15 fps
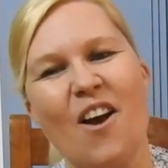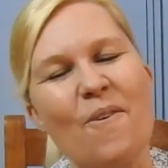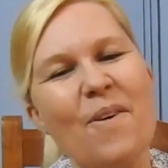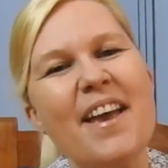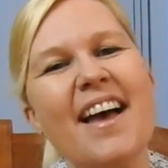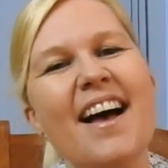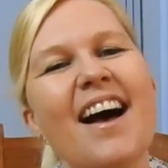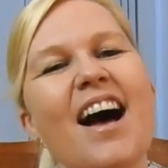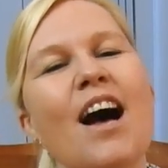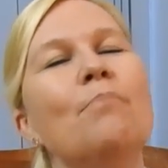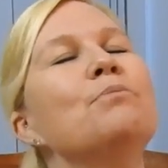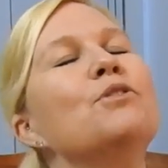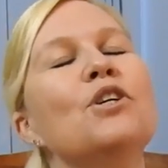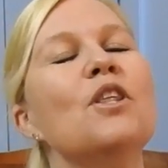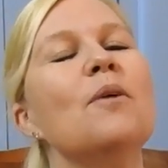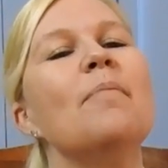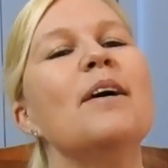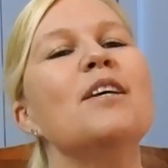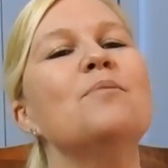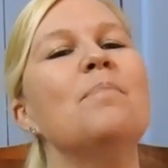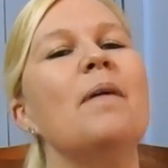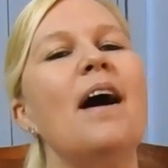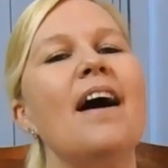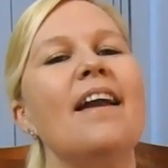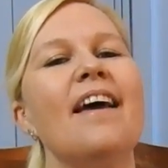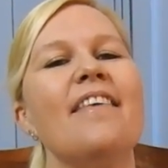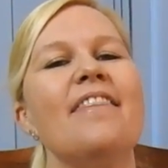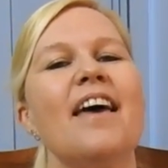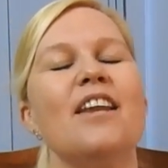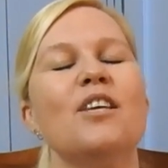We are up to the best part,
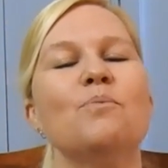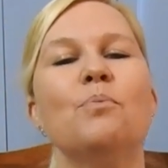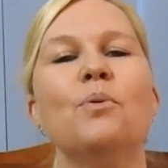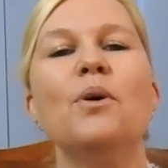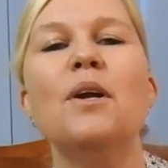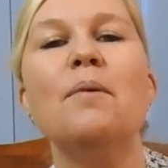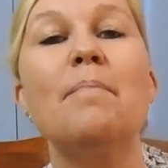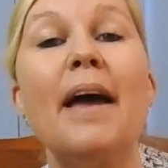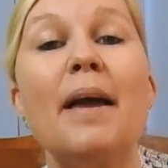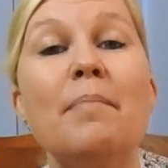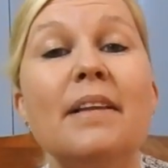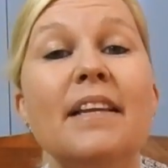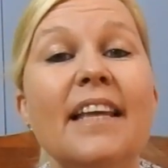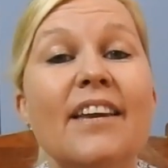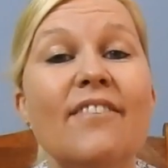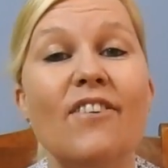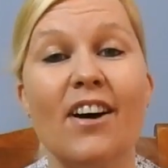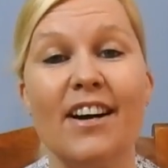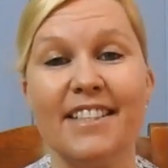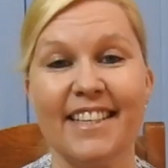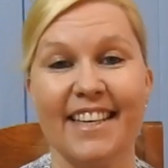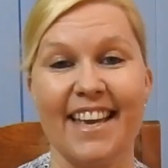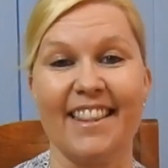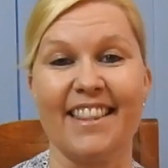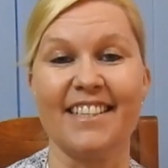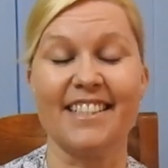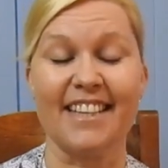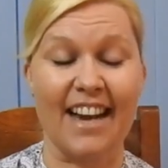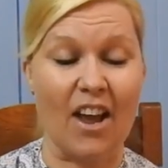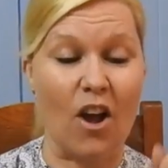and that is putting baby Levi together
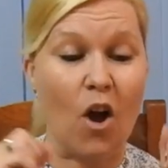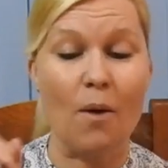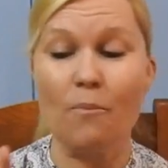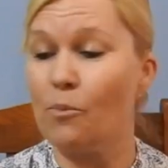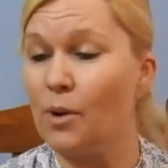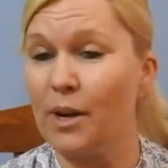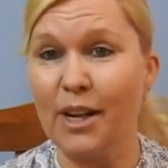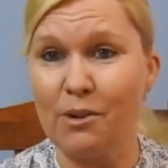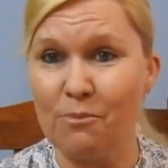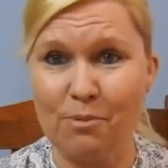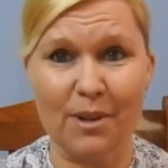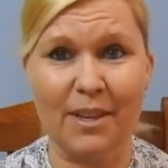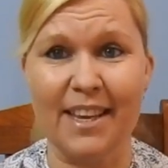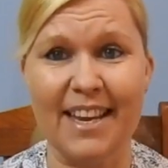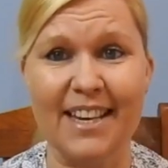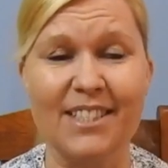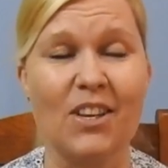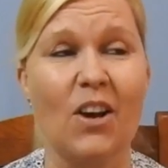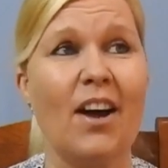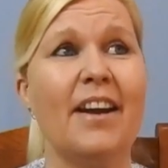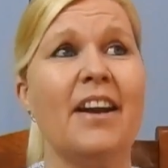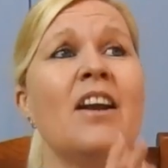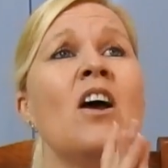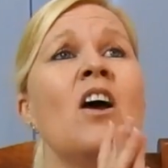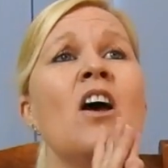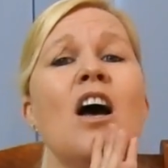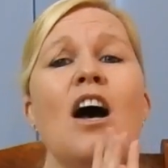today. I'm really, really excited.